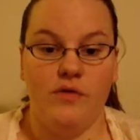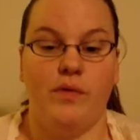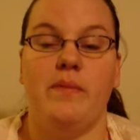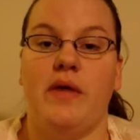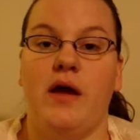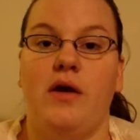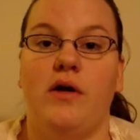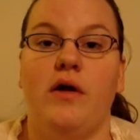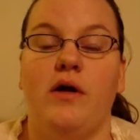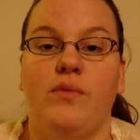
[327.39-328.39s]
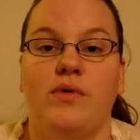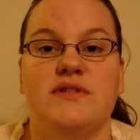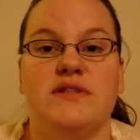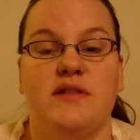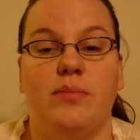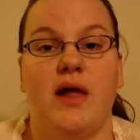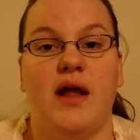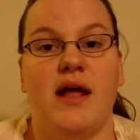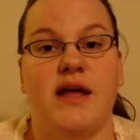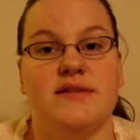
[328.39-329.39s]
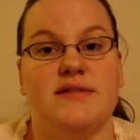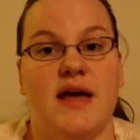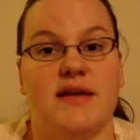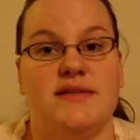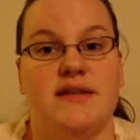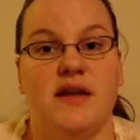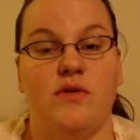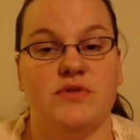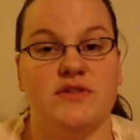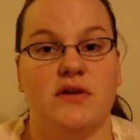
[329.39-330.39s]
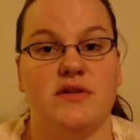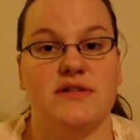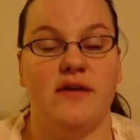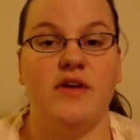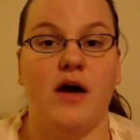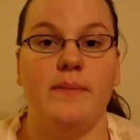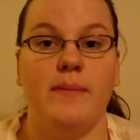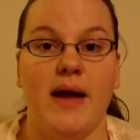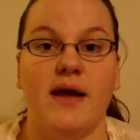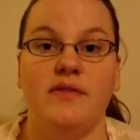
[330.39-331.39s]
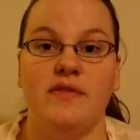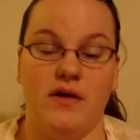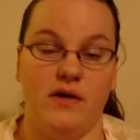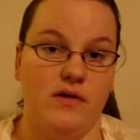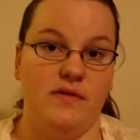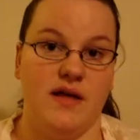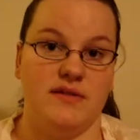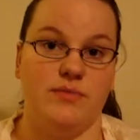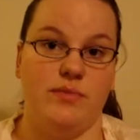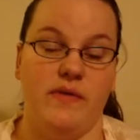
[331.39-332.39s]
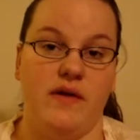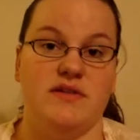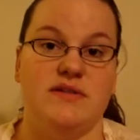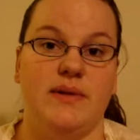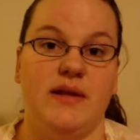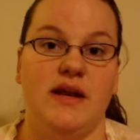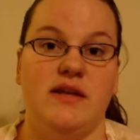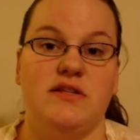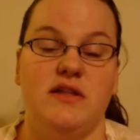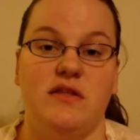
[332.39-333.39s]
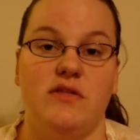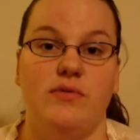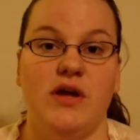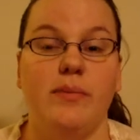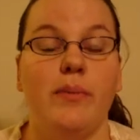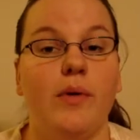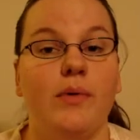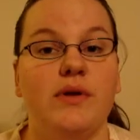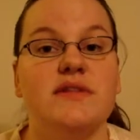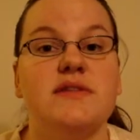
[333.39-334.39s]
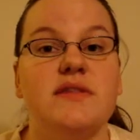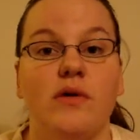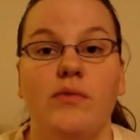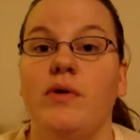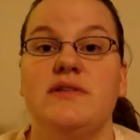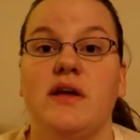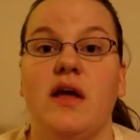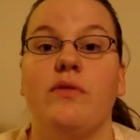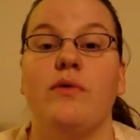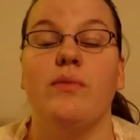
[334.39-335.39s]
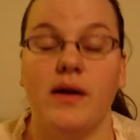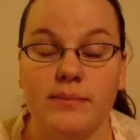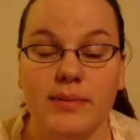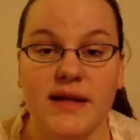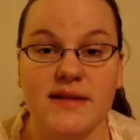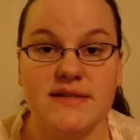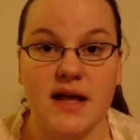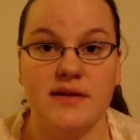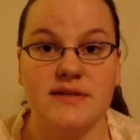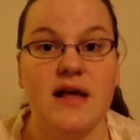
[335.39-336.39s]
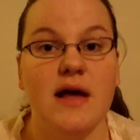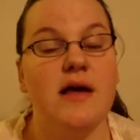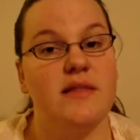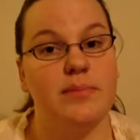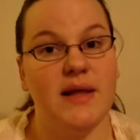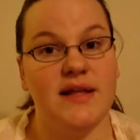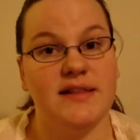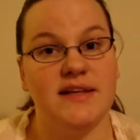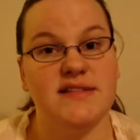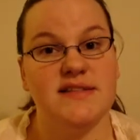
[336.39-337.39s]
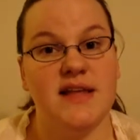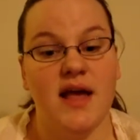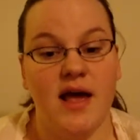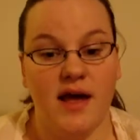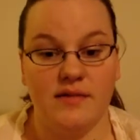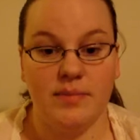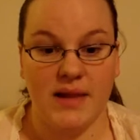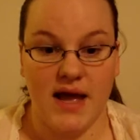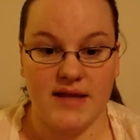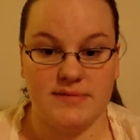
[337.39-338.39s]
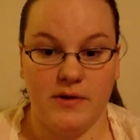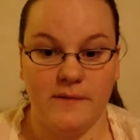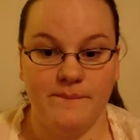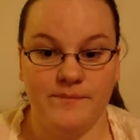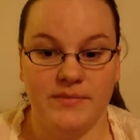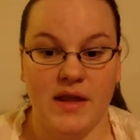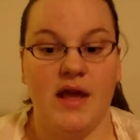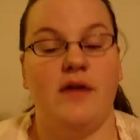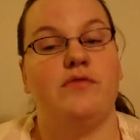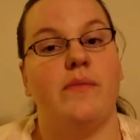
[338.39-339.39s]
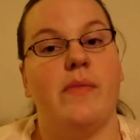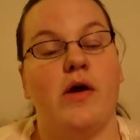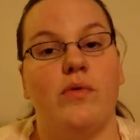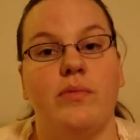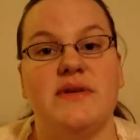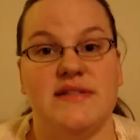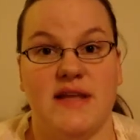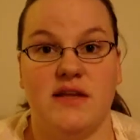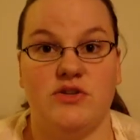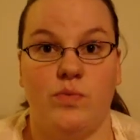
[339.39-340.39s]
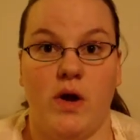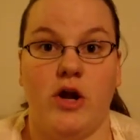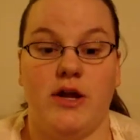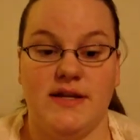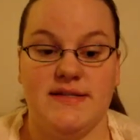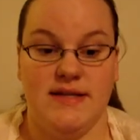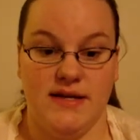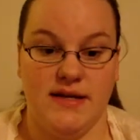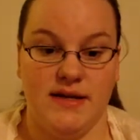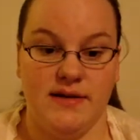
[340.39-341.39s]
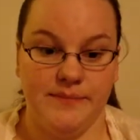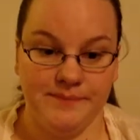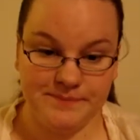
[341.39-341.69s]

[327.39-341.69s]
From there, once the blood has tested and the results have come back, that's when they'll split it into the 3 components. Once again, the red blood cells, the platelets, and the plasma. And from there it will be sent to where it is needed.